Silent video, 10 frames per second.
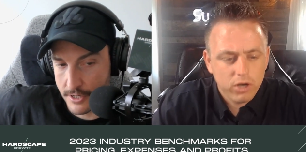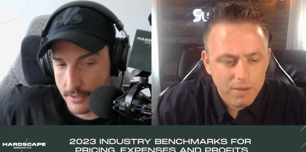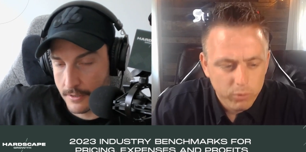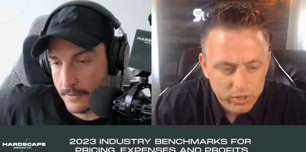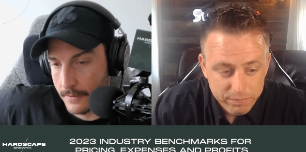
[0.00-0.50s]

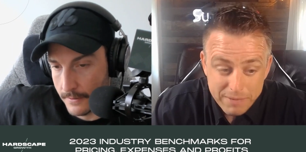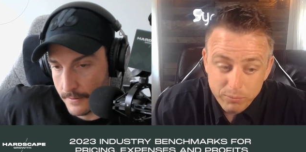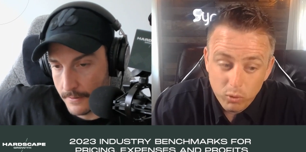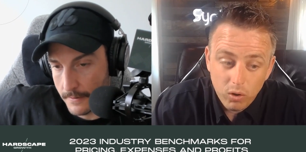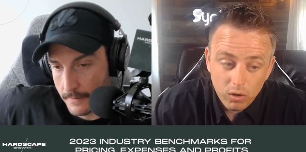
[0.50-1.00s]
Speaker 1: that
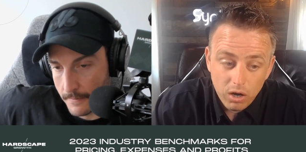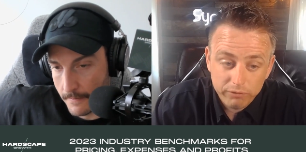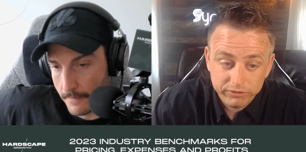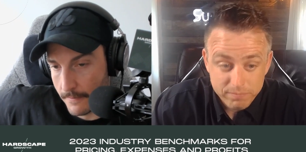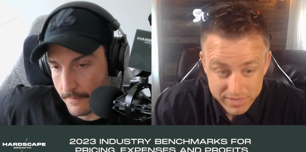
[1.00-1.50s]
people often
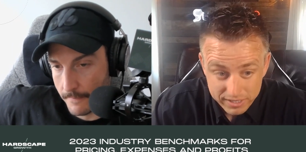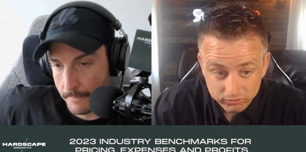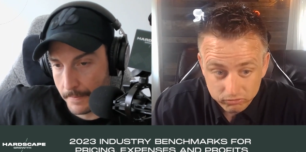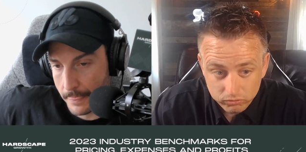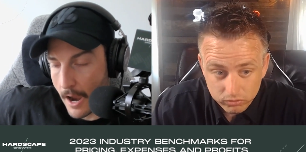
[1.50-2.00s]
miss.
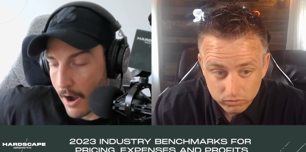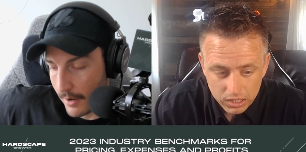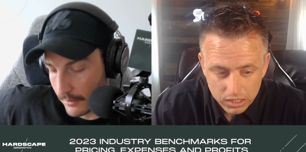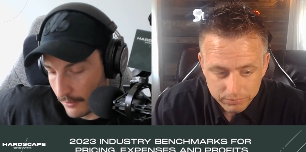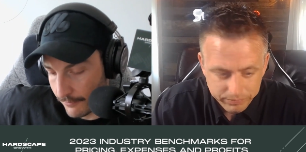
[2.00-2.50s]

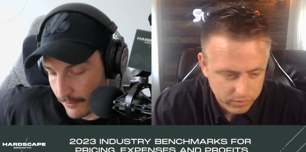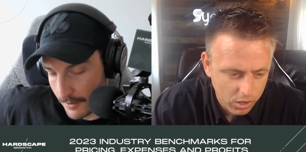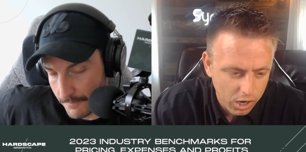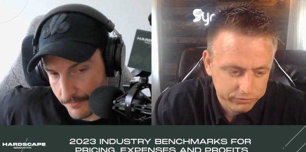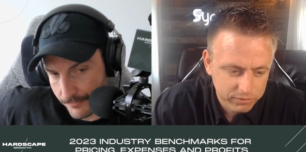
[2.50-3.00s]
Um,
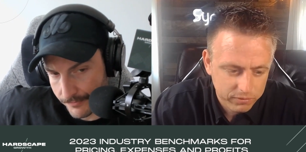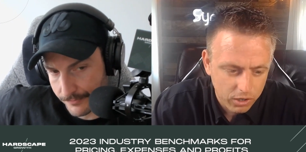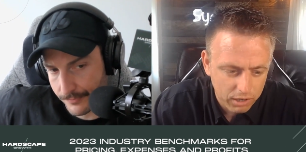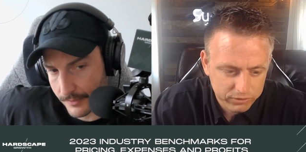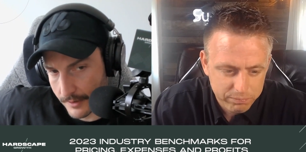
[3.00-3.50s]
often,
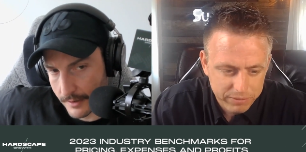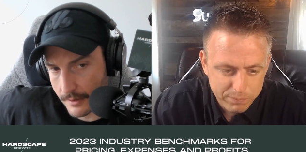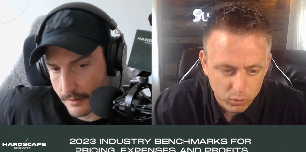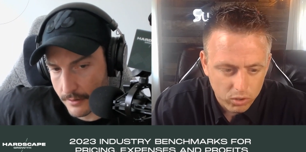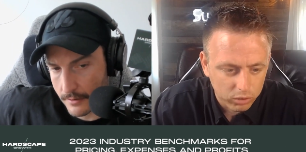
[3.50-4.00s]
often people
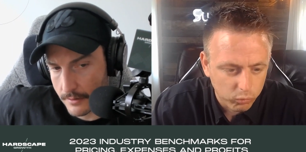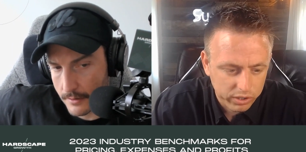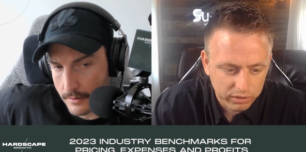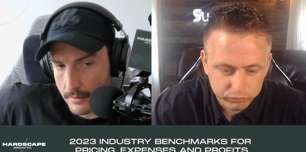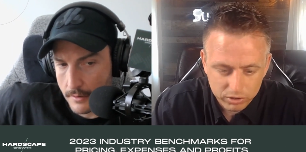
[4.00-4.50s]
are working
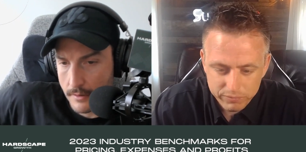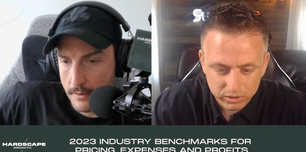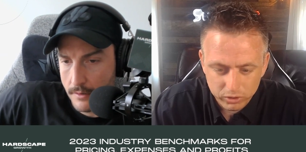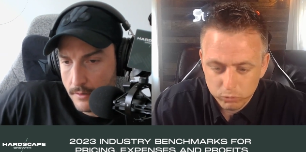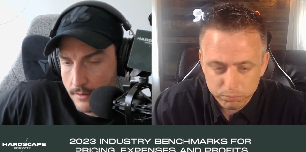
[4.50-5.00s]
from their own
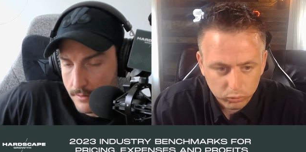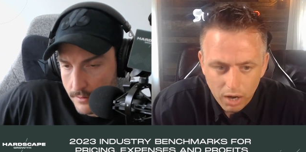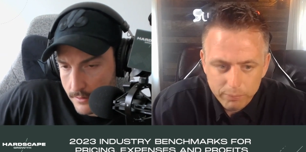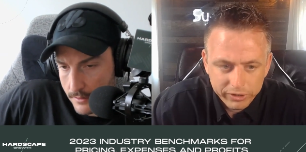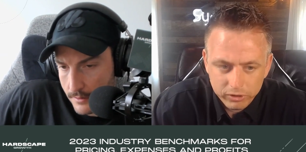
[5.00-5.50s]
property
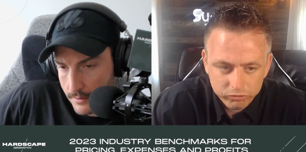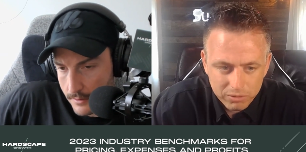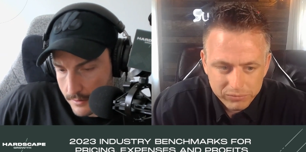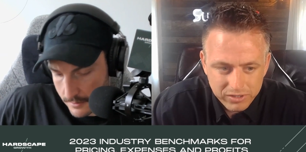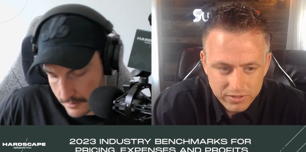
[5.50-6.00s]
or
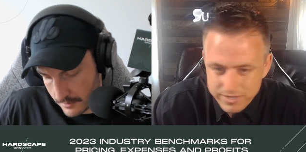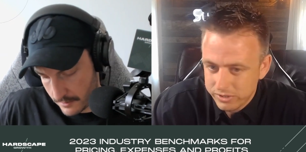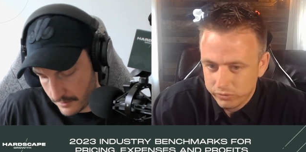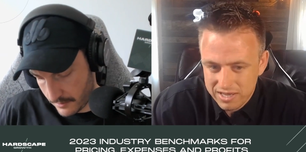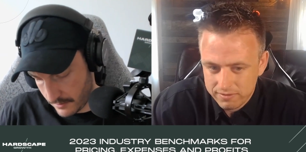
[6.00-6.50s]
something. They don't
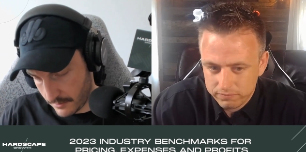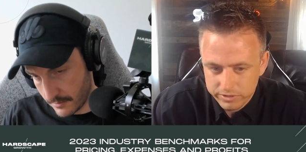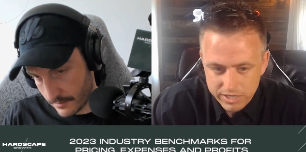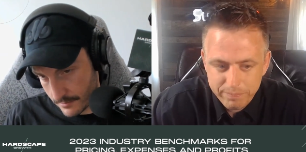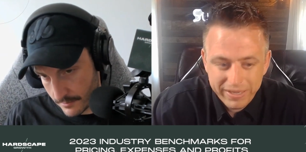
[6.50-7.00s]
have, they're not
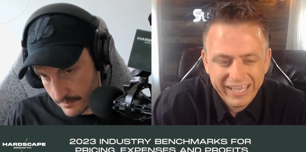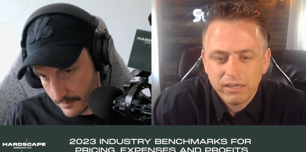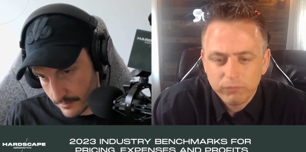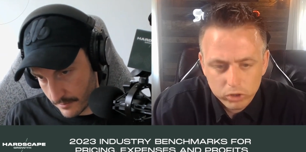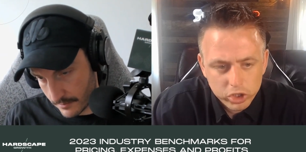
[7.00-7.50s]
paying for a
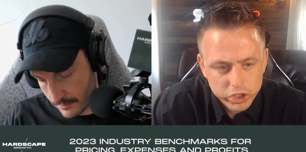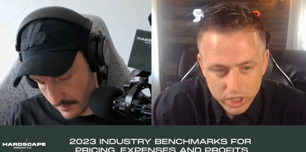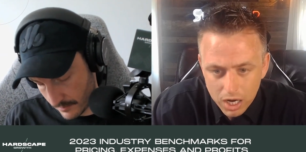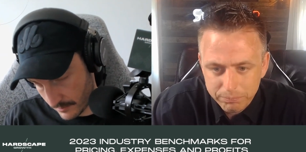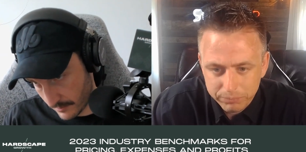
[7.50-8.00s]
shop
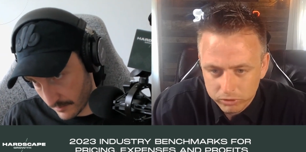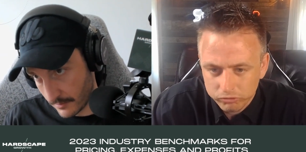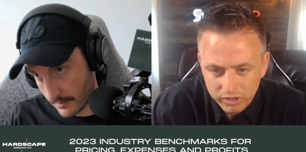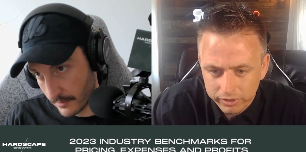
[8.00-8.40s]
per se.